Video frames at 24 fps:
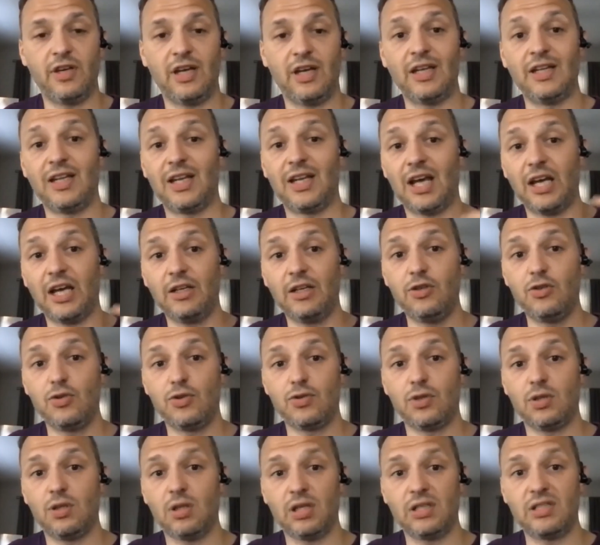and then I
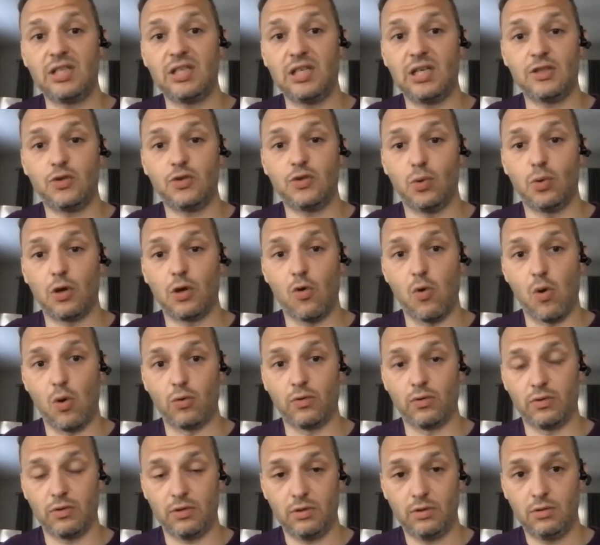usually like to get to a
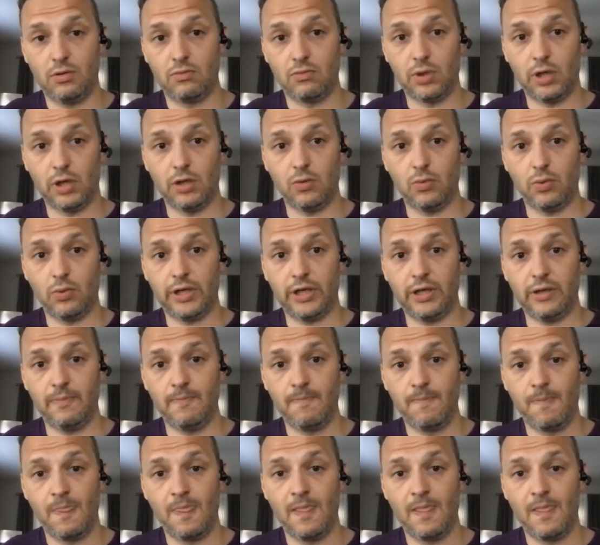quote right away